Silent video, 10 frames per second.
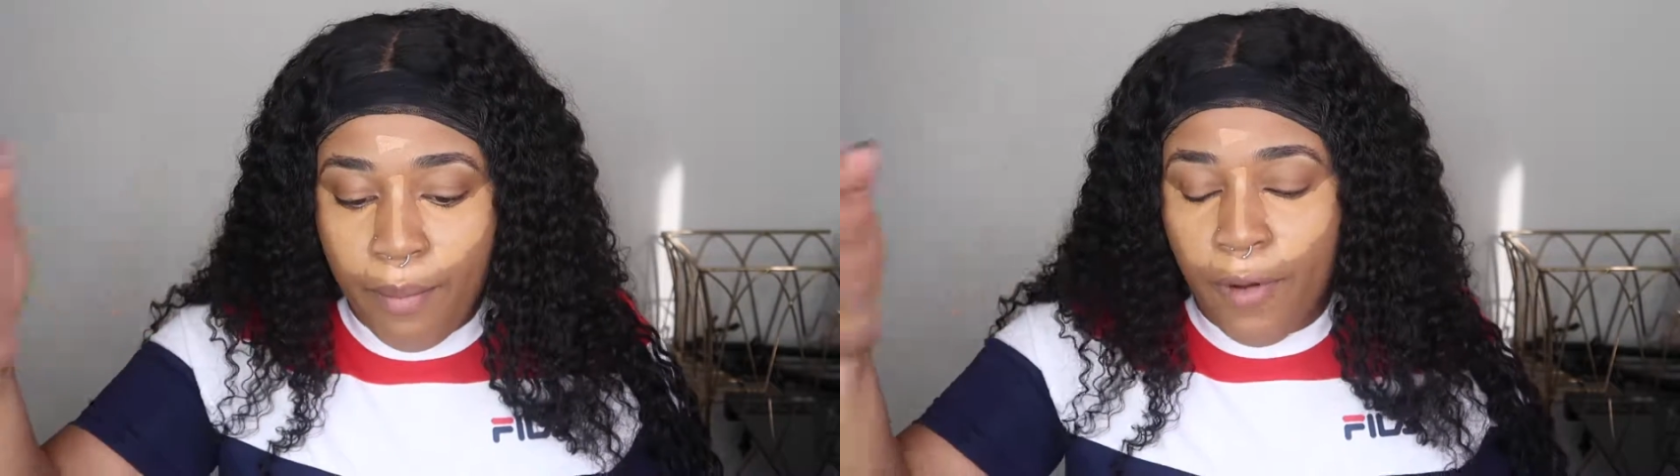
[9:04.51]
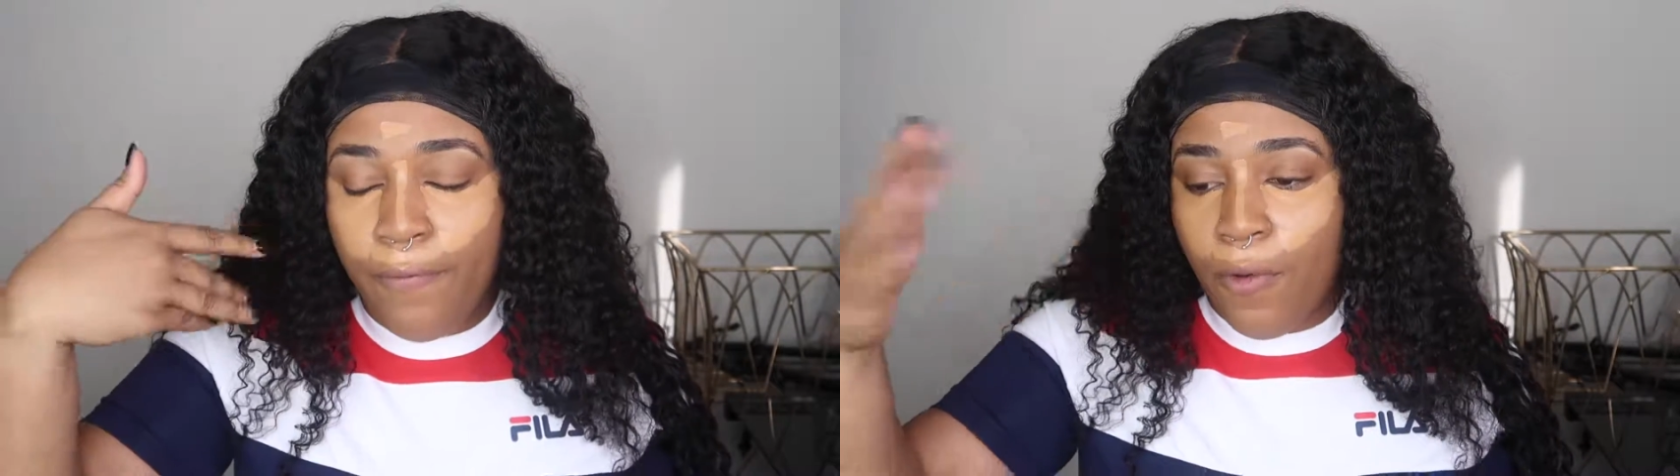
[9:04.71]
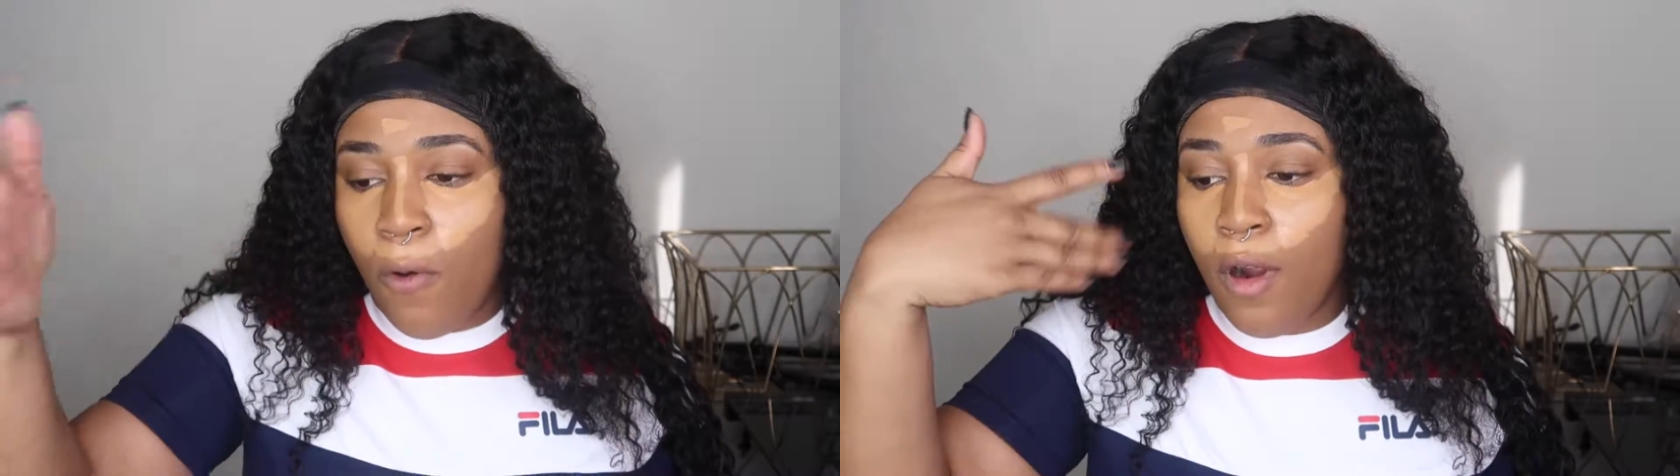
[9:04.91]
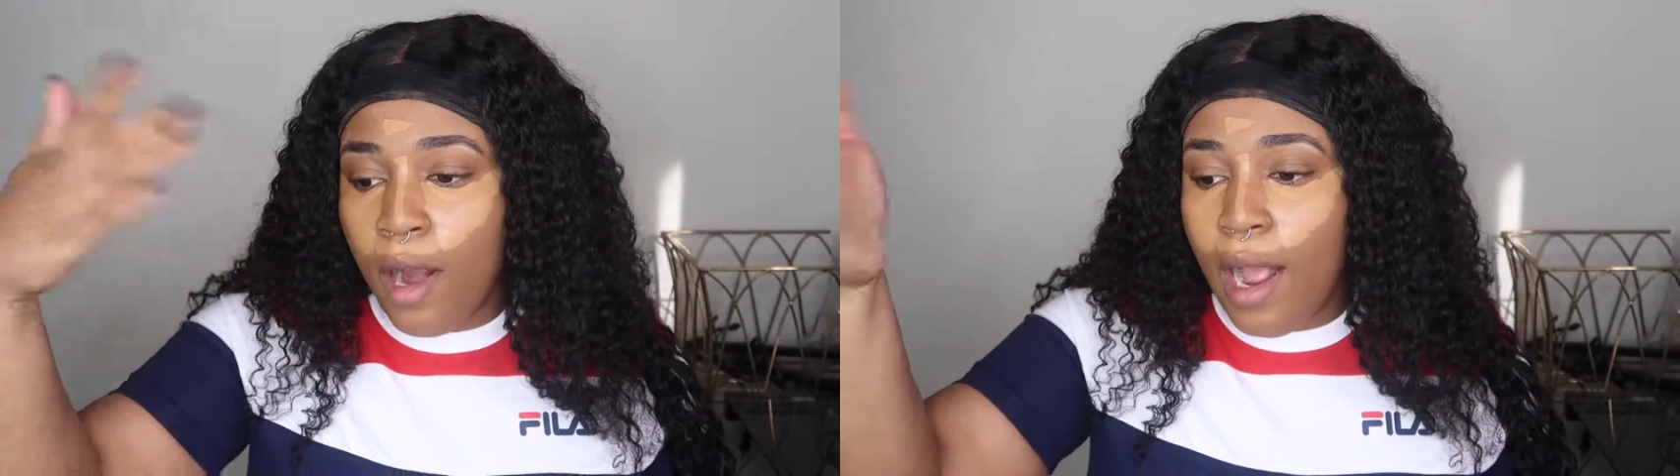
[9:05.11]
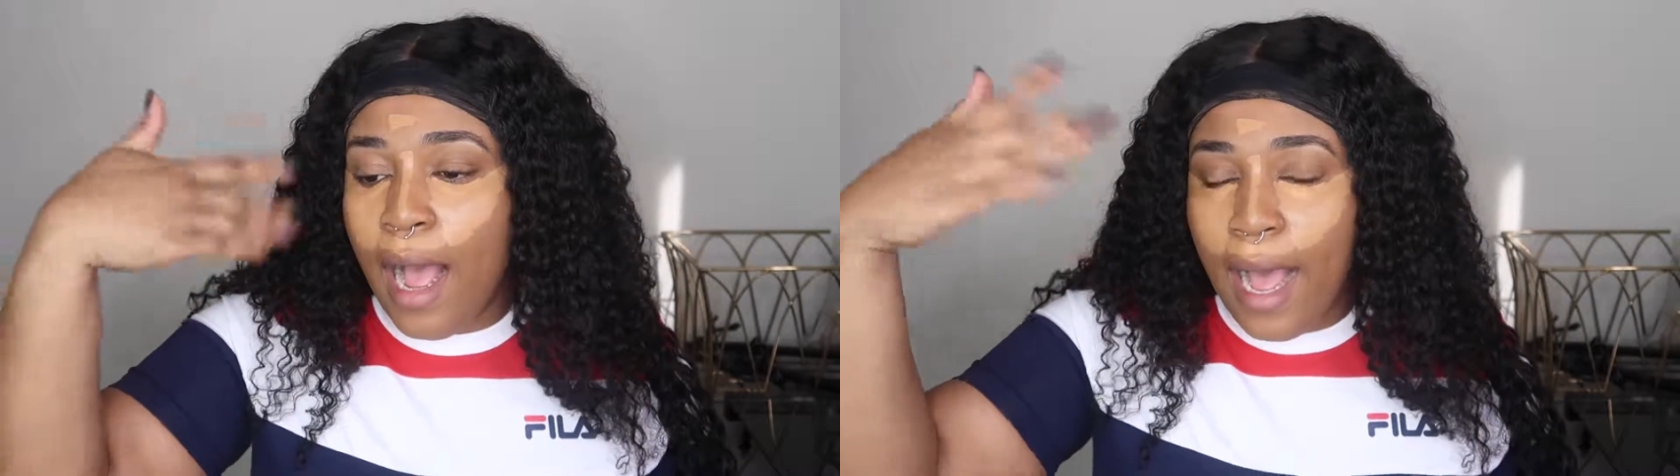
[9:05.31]
before
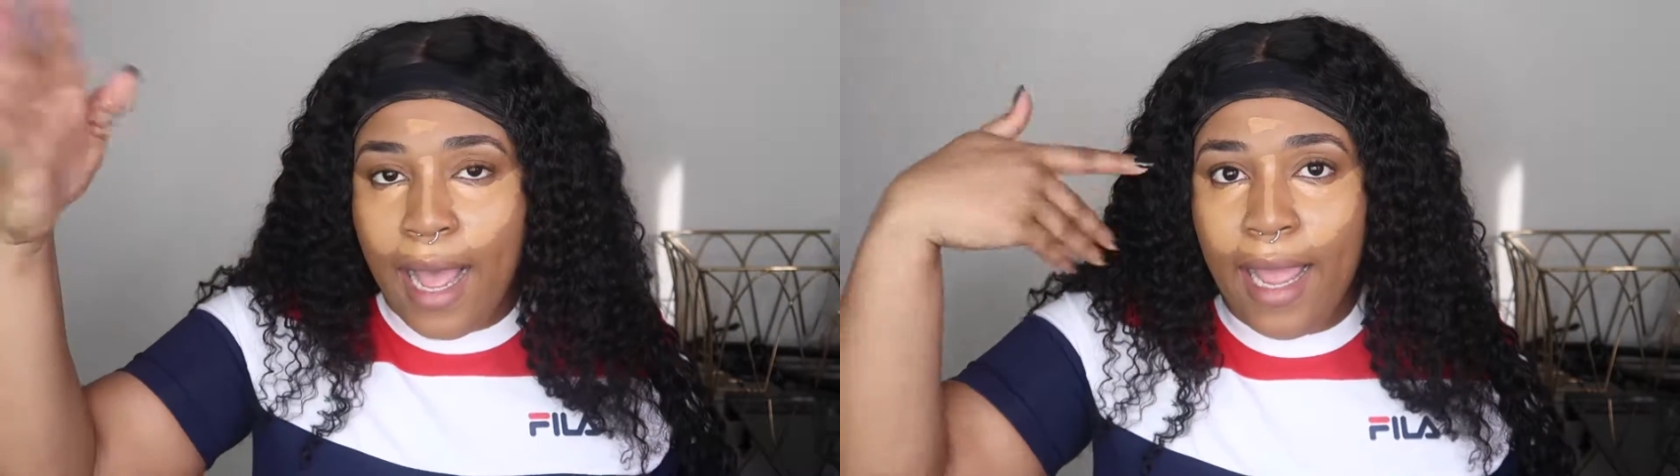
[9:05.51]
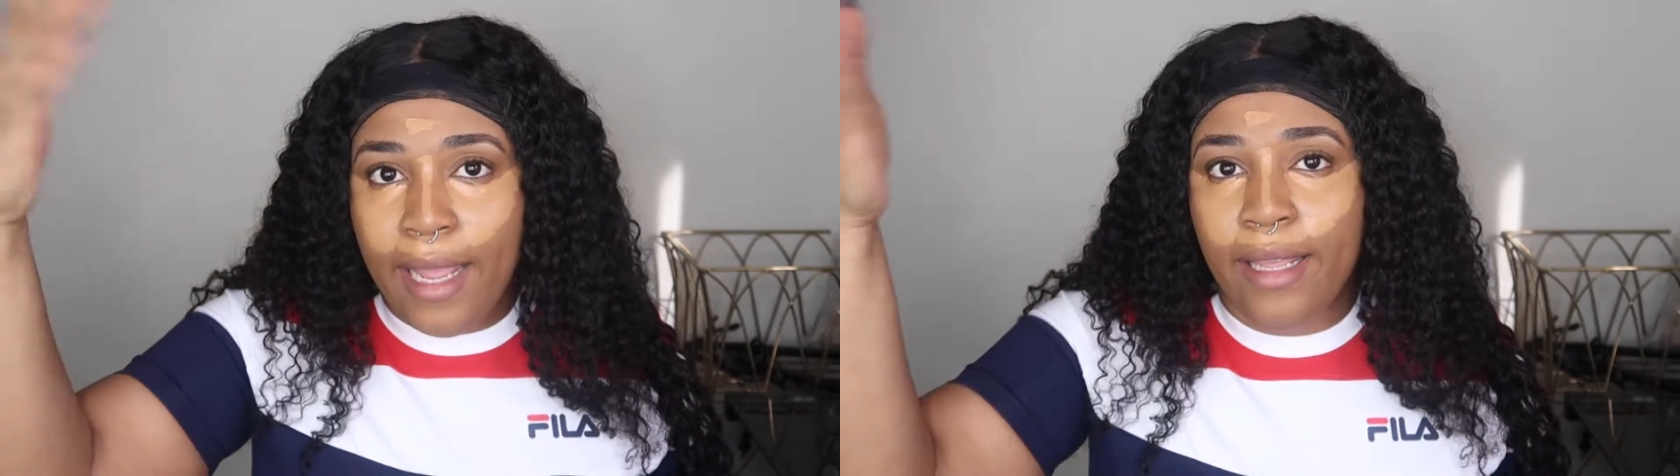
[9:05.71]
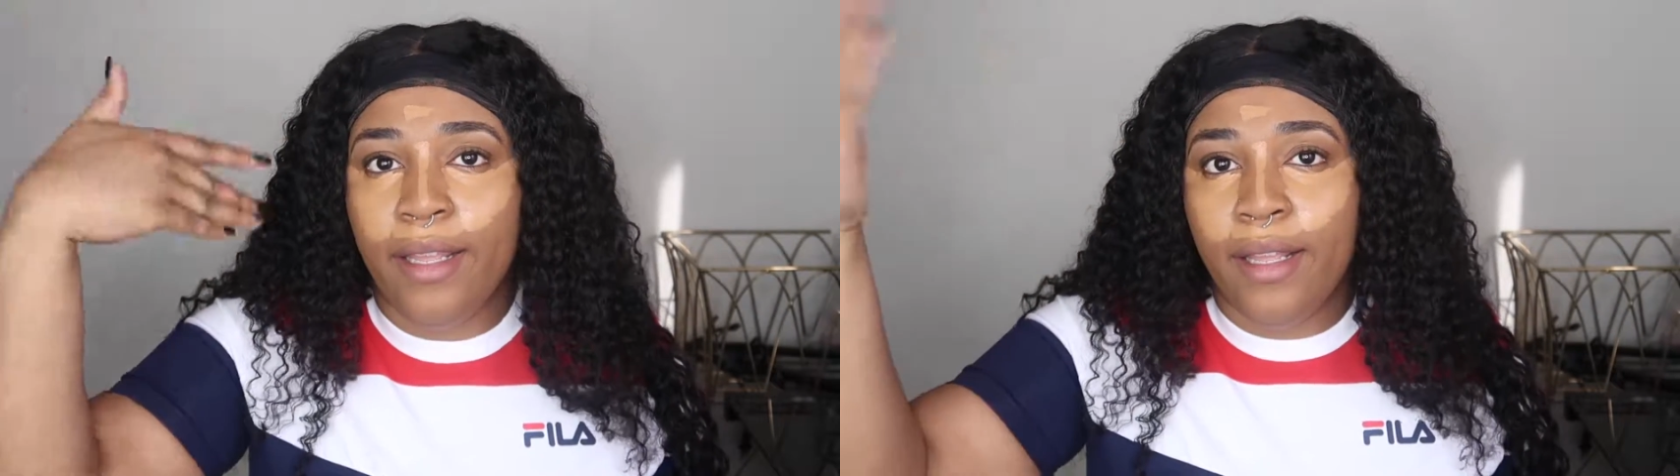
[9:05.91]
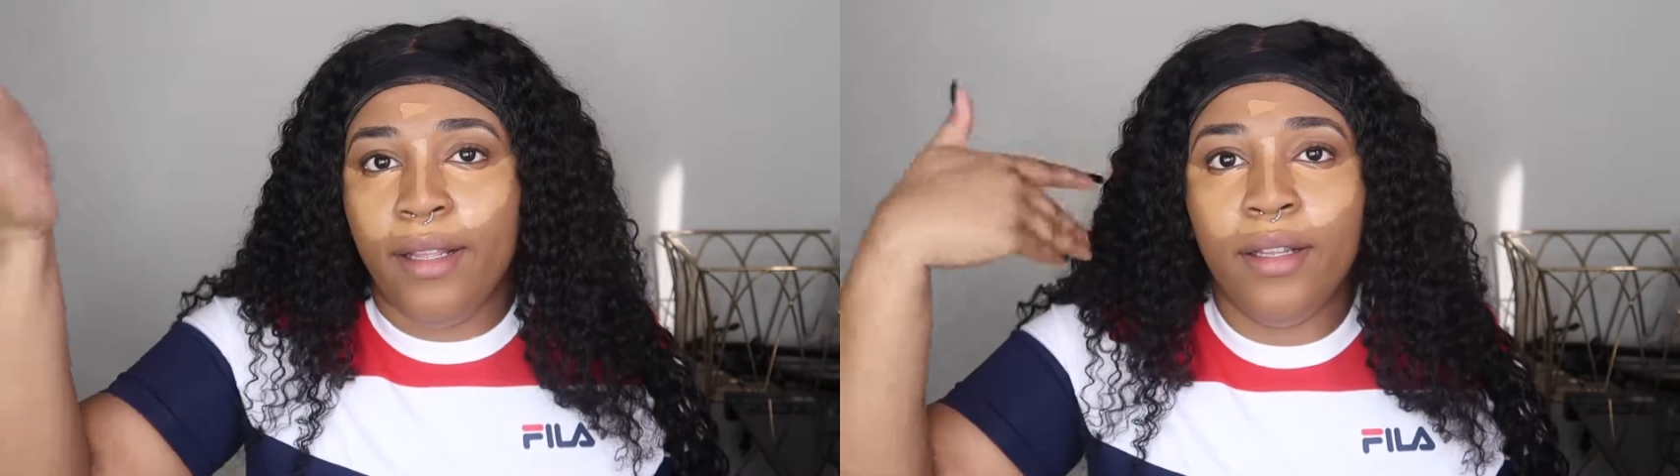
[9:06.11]
I